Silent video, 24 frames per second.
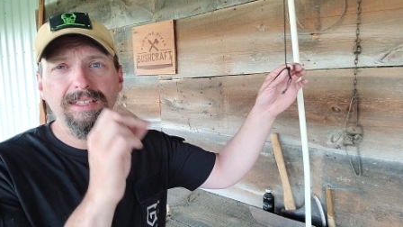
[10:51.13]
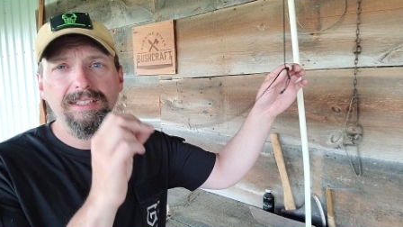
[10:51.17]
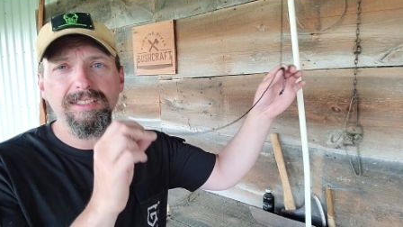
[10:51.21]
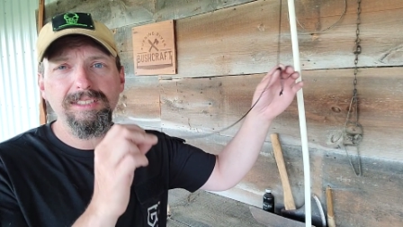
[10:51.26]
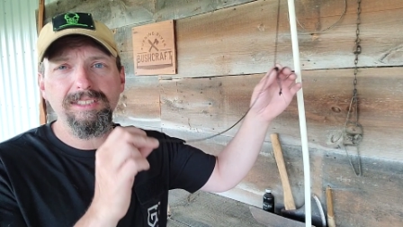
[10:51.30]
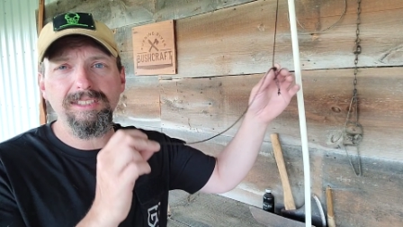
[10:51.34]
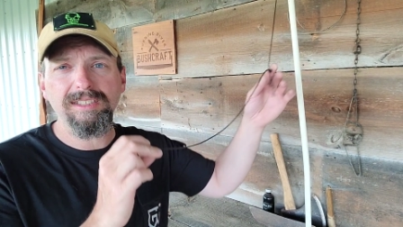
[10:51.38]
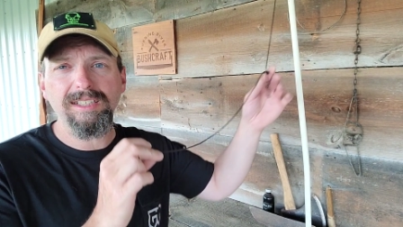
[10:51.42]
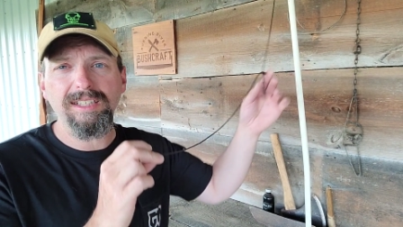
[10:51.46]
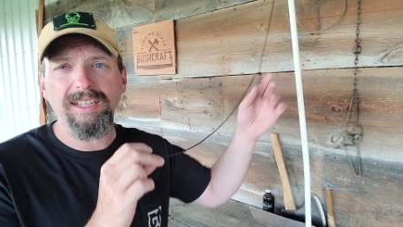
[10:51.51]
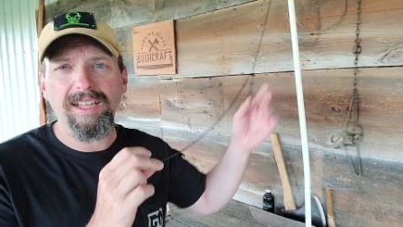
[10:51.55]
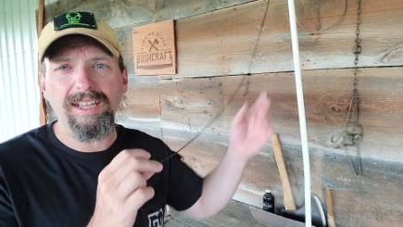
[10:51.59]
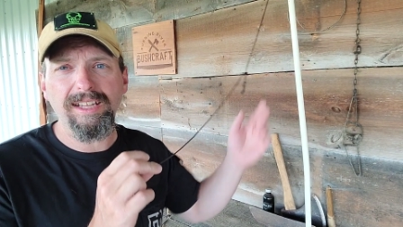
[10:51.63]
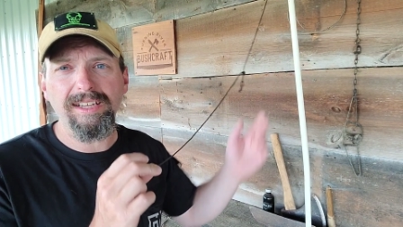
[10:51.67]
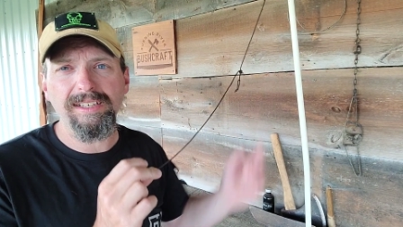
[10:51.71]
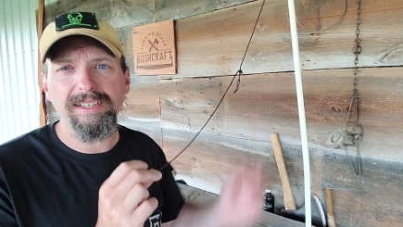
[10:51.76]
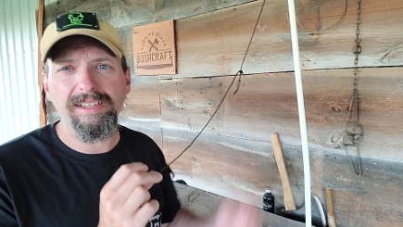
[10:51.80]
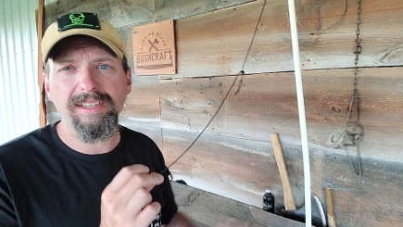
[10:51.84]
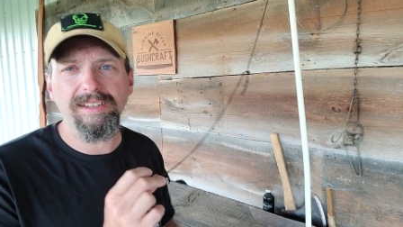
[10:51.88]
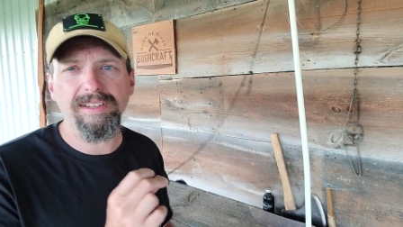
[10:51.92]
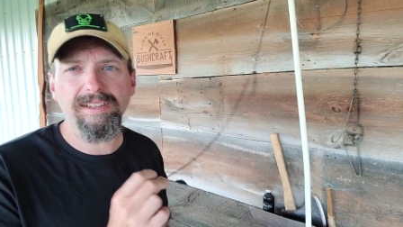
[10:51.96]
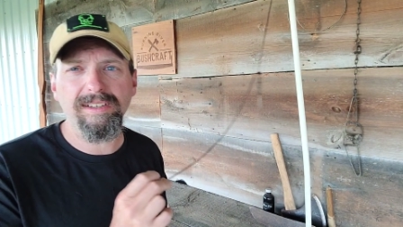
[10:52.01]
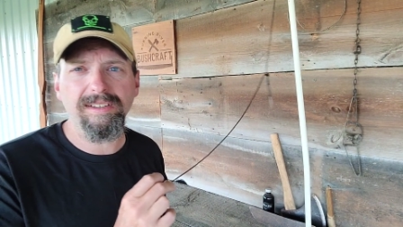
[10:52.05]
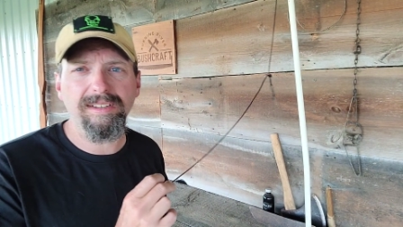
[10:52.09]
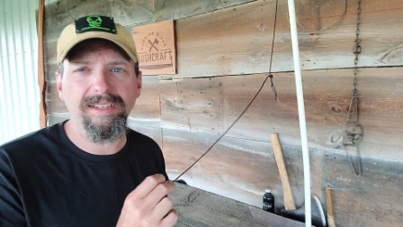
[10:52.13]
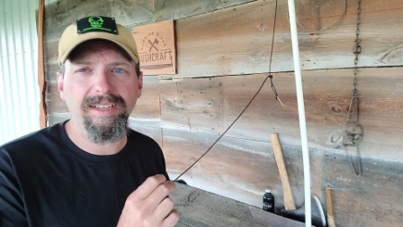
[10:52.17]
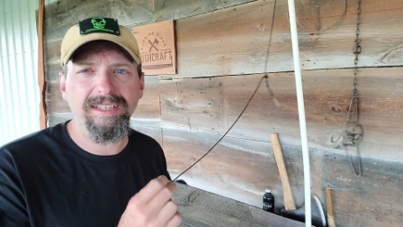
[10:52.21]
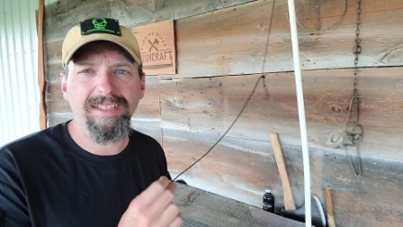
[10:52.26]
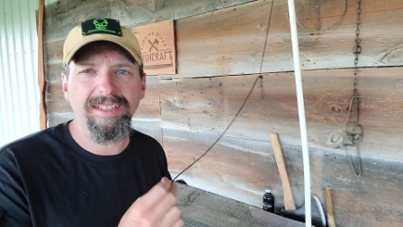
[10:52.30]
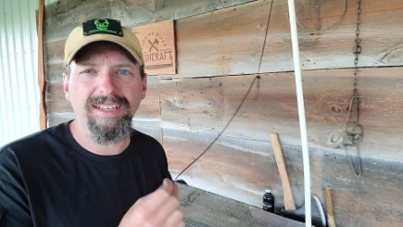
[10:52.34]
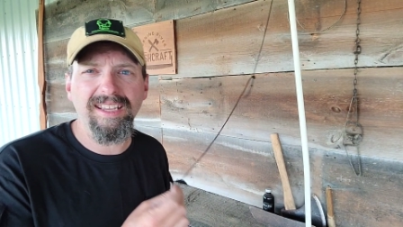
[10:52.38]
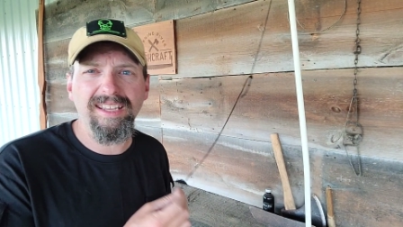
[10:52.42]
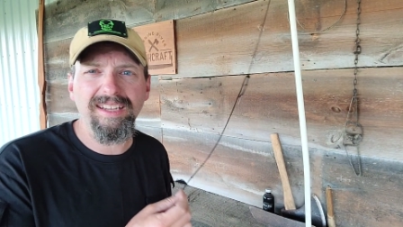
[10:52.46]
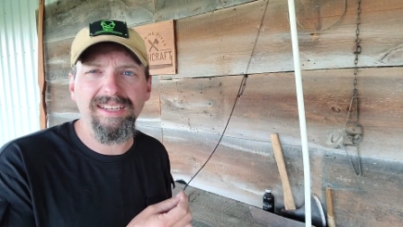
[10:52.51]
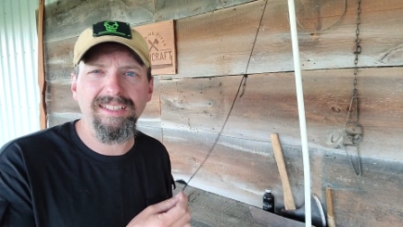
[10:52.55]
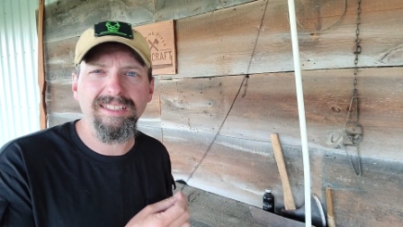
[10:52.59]
inches of line here,
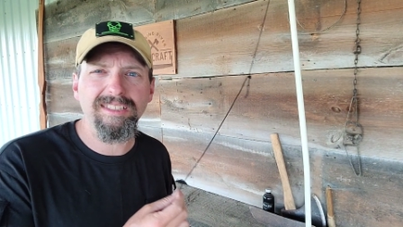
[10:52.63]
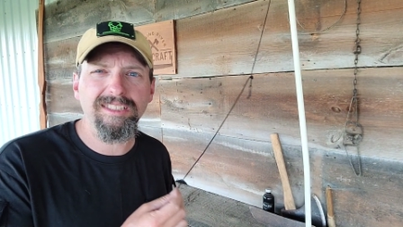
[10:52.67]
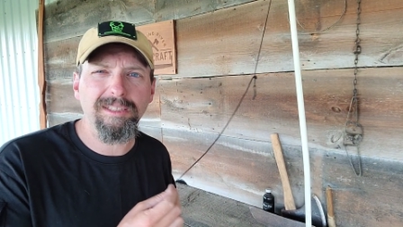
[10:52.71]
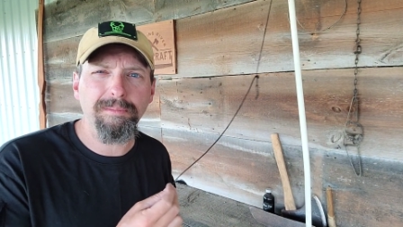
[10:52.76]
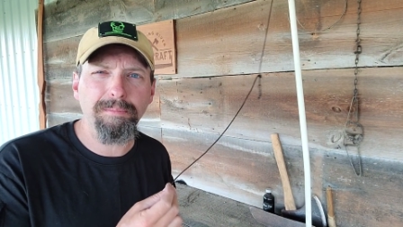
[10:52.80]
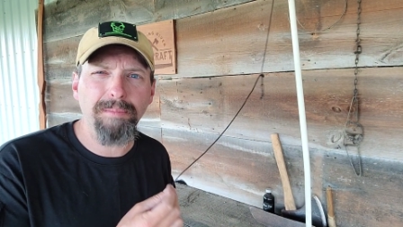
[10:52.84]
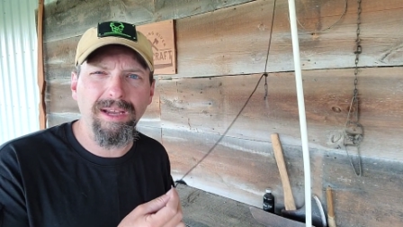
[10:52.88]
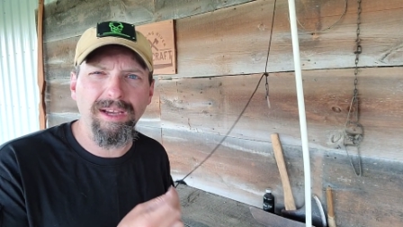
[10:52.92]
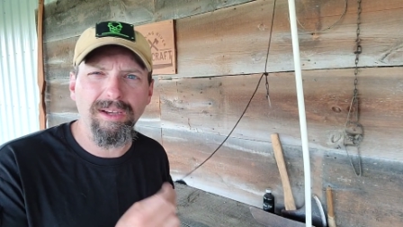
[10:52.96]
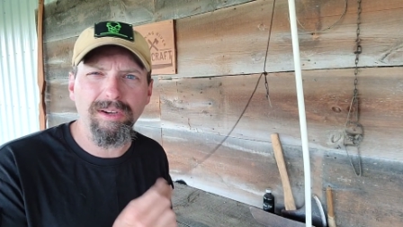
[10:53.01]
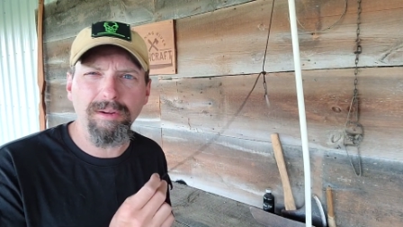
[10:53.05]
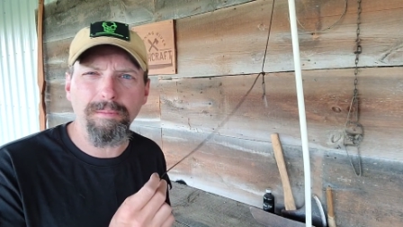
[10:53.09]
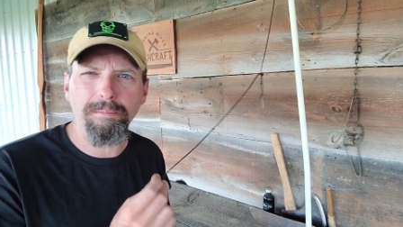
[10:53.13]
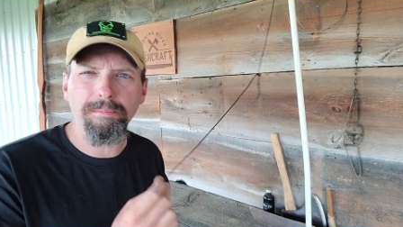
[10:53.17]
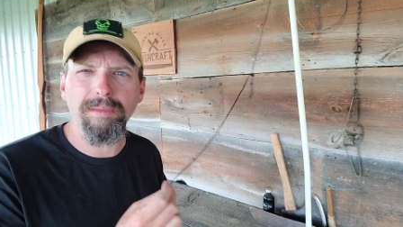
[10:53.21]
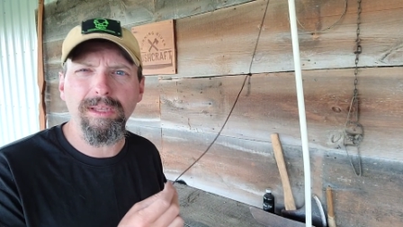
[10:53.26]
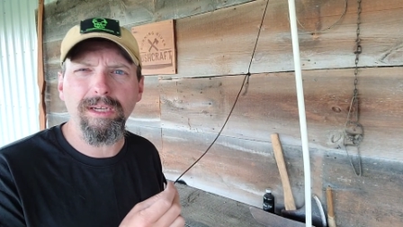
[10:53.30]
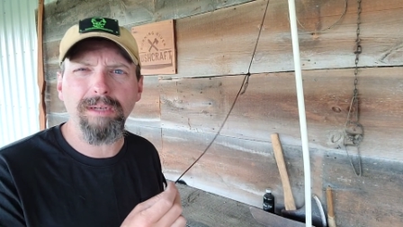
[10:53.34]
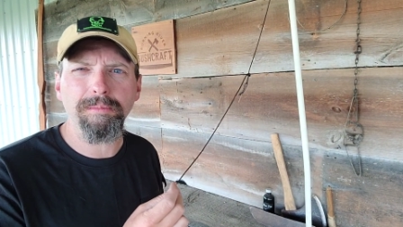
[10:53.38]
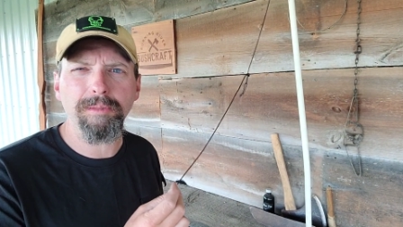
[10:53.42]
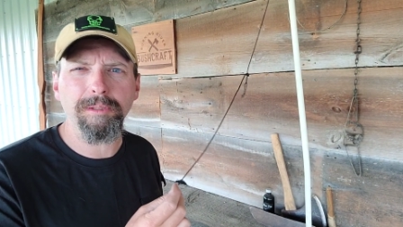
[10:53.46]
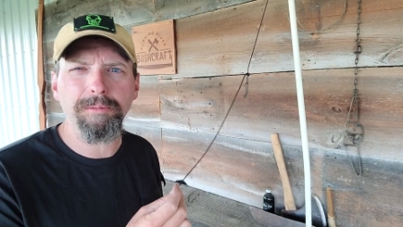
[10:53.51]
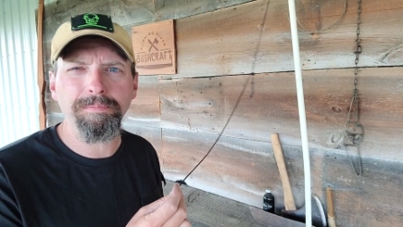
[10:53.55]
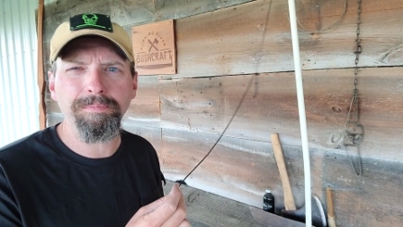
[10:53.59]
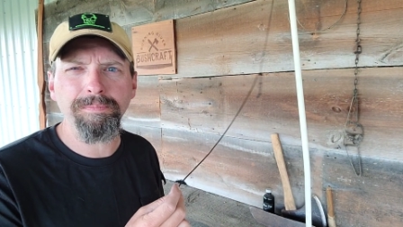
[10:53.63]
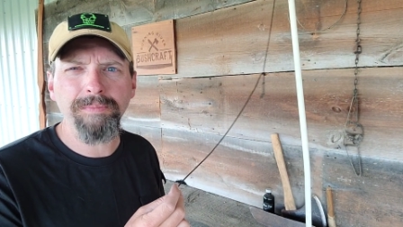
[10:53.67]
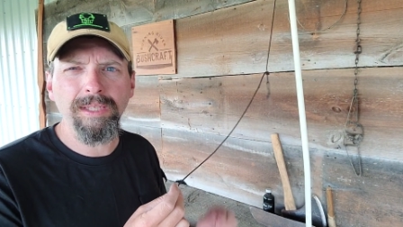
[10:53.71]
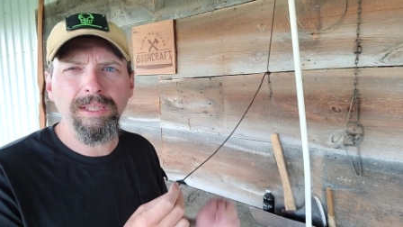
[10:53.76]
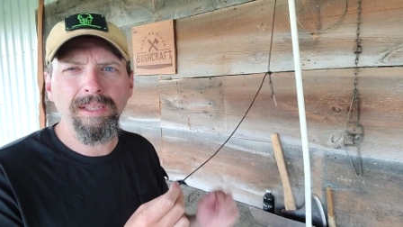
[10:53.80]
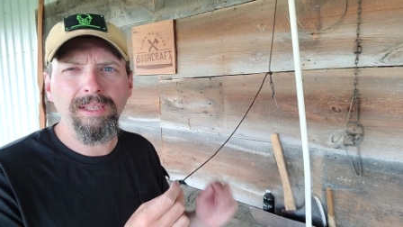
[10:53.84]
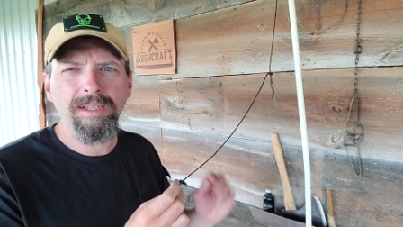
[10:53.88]
and that is about a minimum.